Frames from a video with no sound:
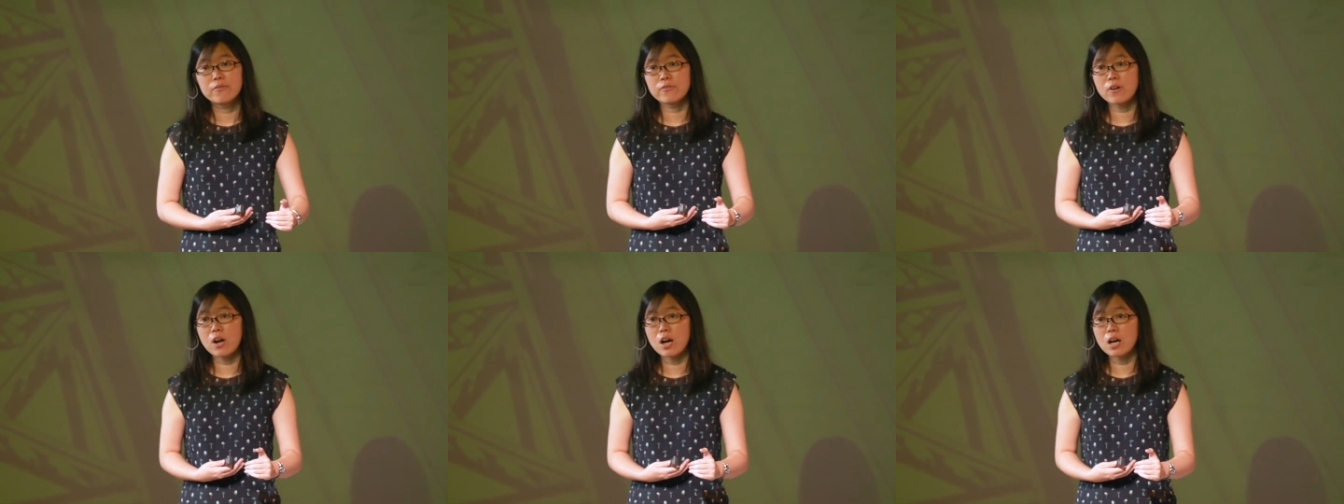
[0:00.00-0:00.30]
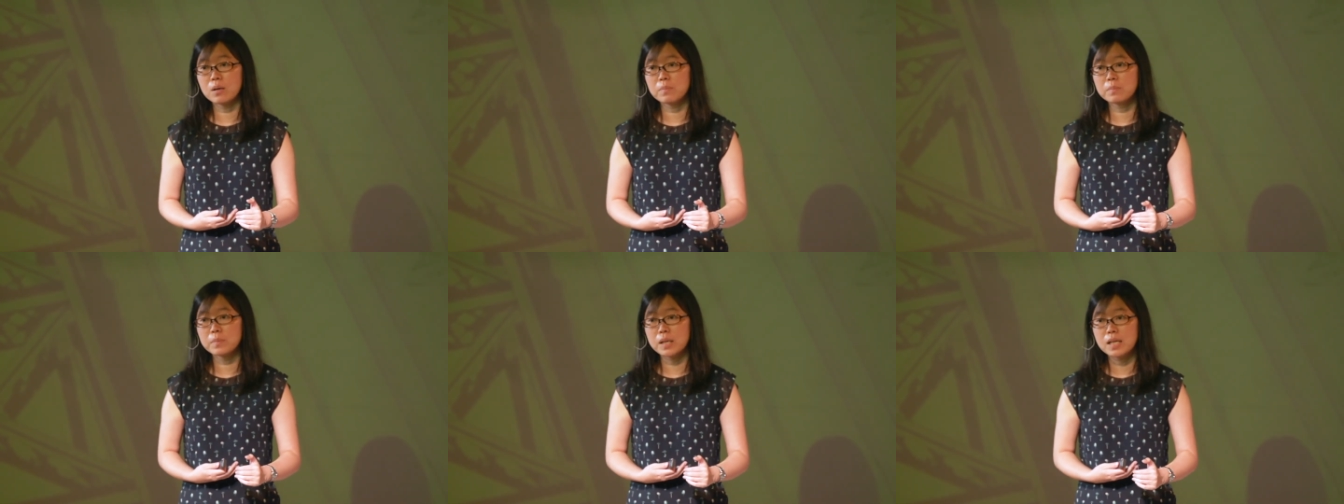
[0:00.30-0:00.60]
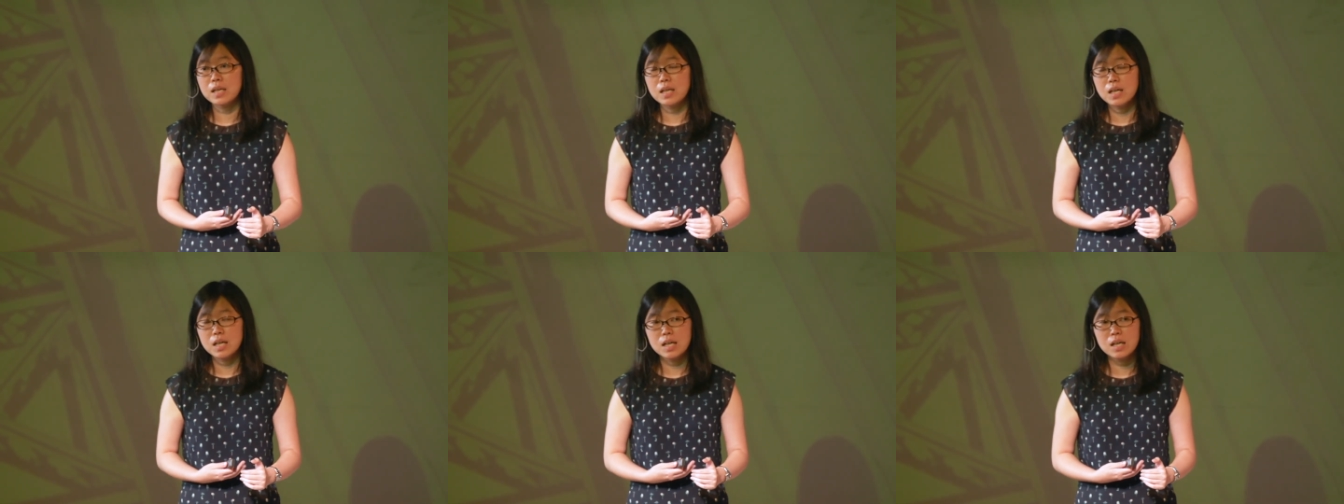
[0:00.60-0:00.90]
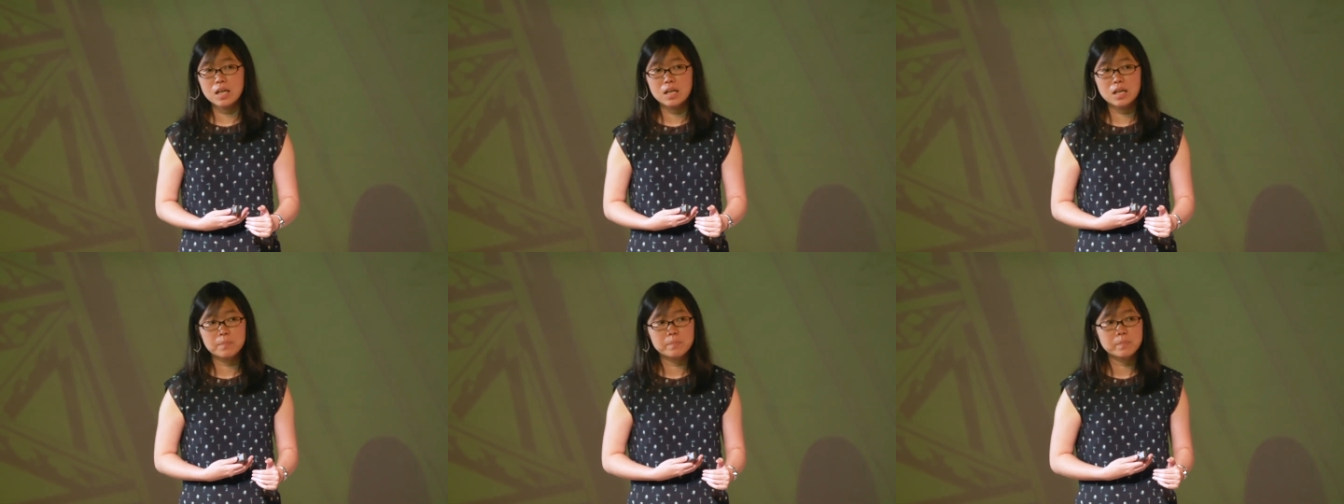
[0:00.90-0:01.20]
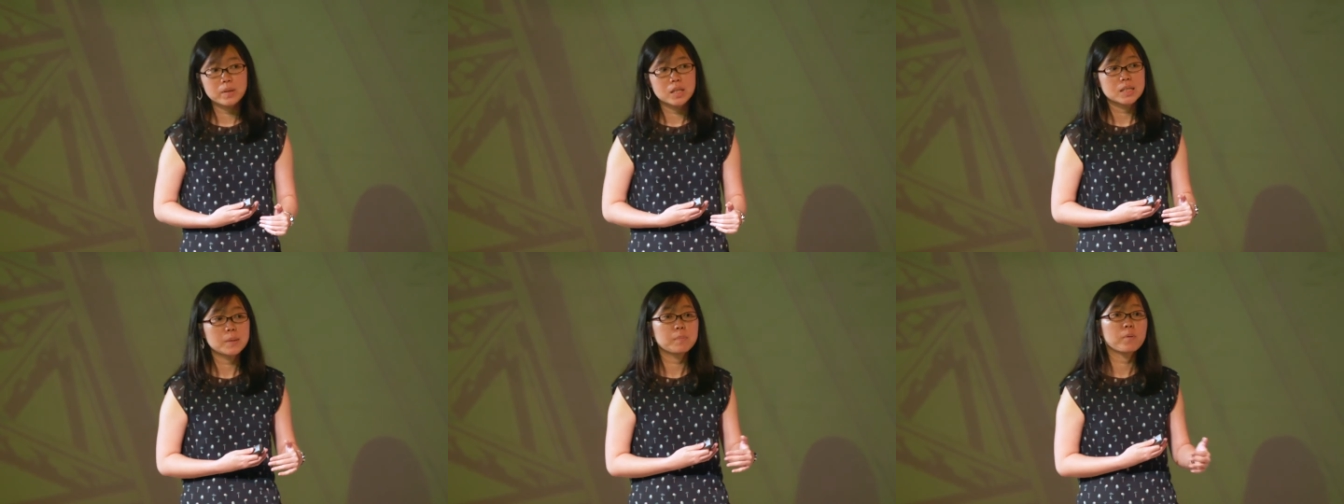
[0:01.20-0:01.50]
from um,
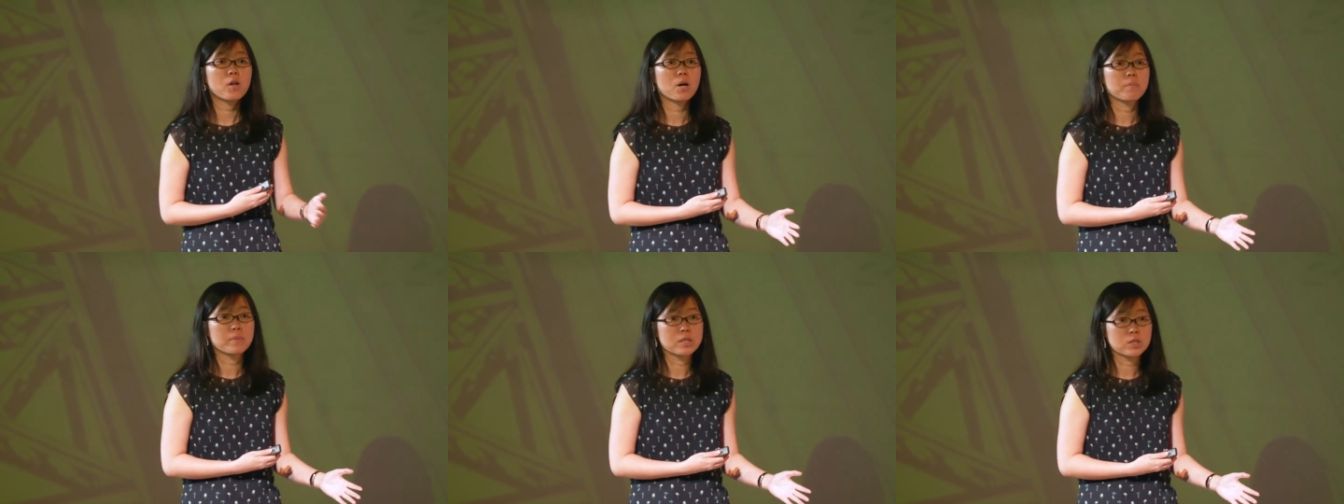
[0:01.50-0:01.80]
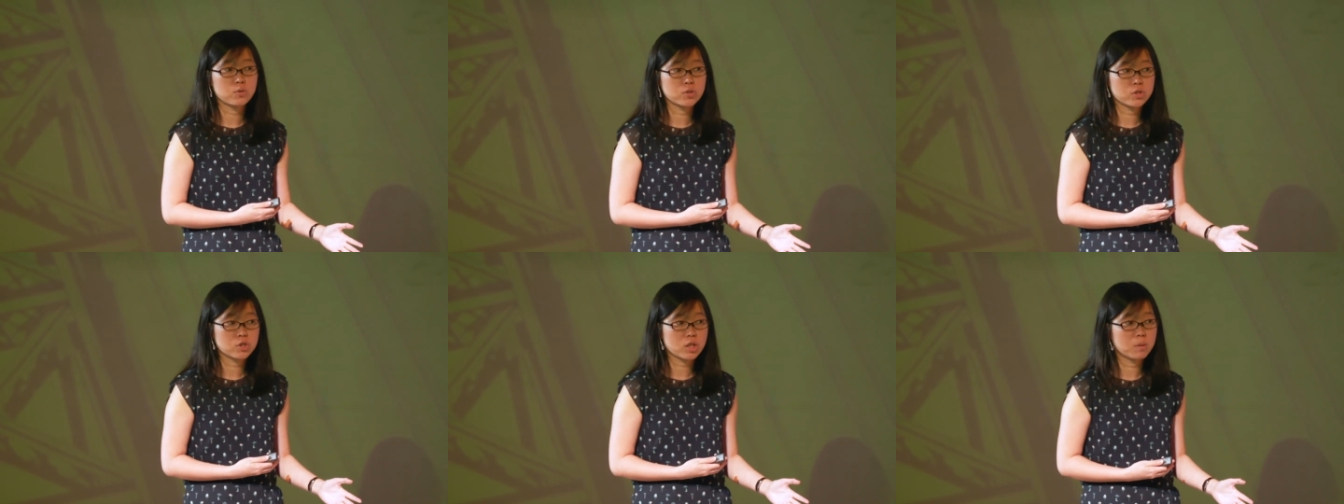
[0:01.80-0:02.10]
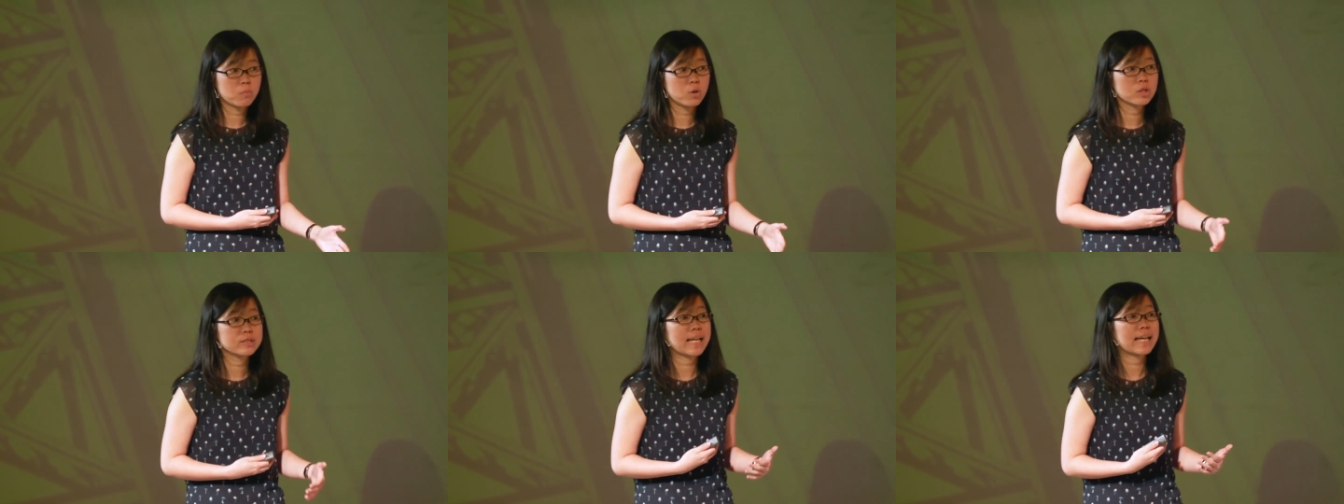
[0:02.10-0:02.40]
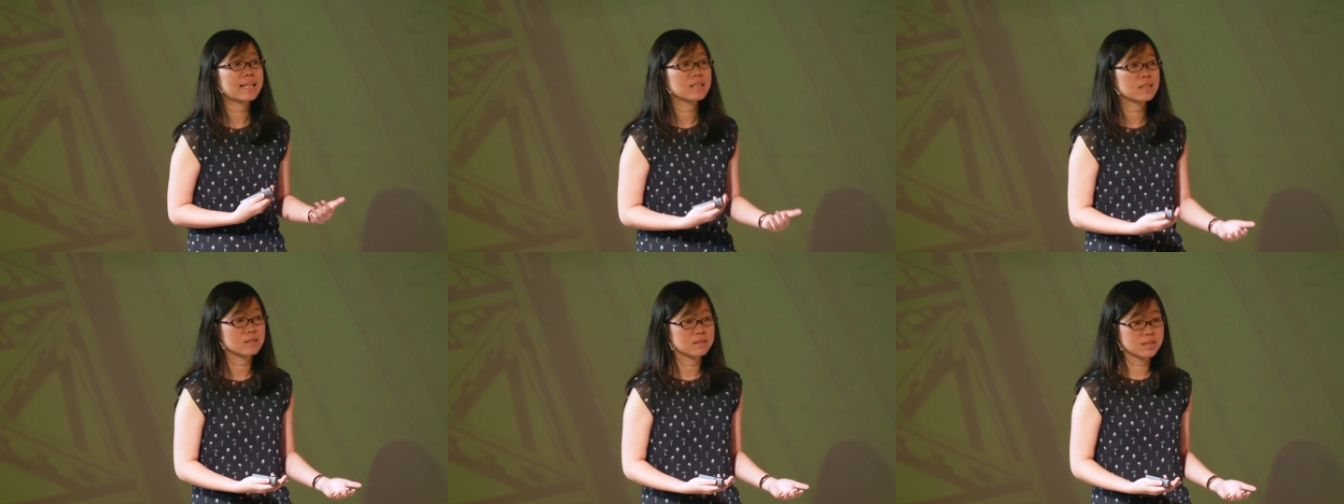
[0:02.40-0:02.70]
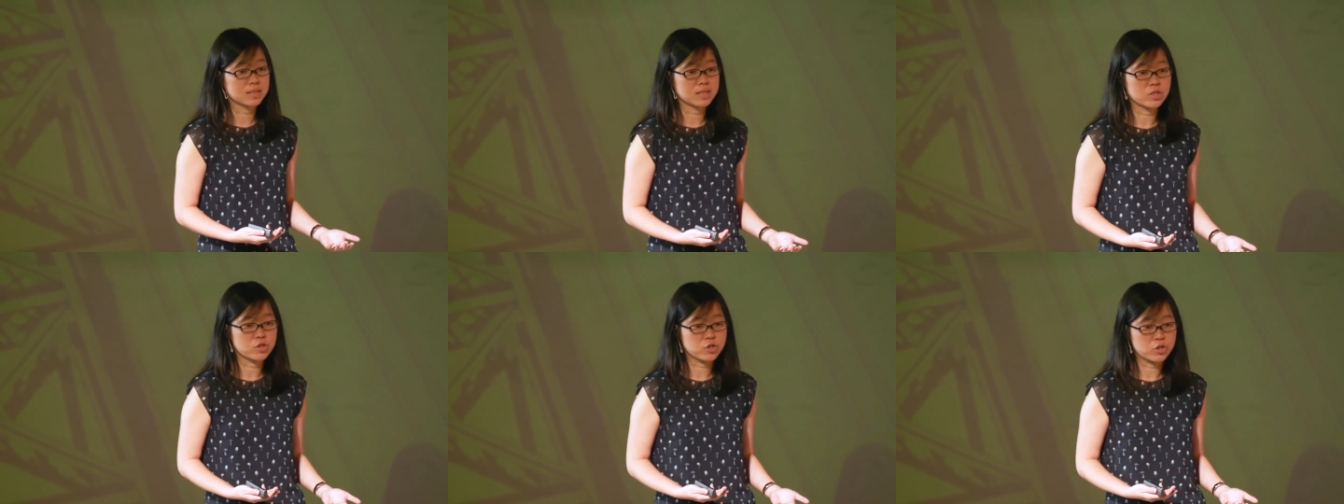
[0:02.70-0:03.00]
deployments, which are more technical
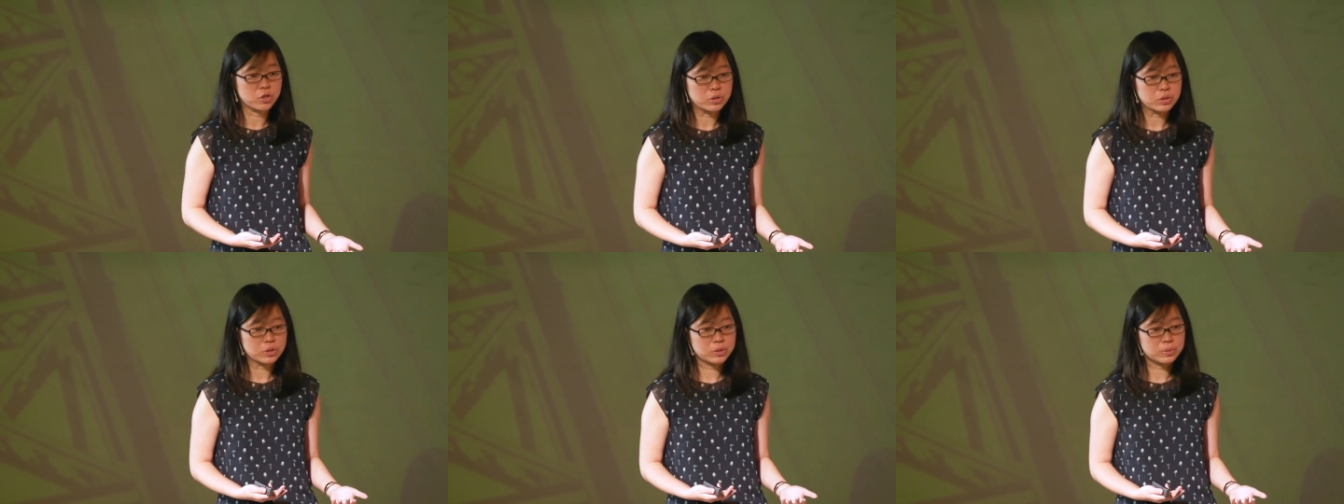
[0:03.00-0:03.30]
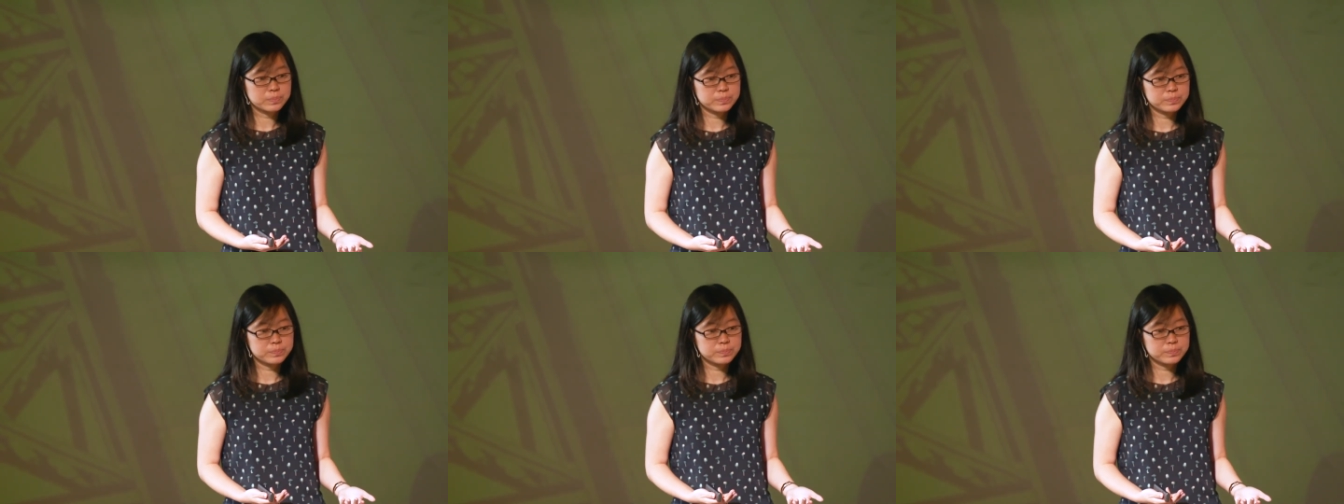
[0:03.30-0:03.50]
decisions.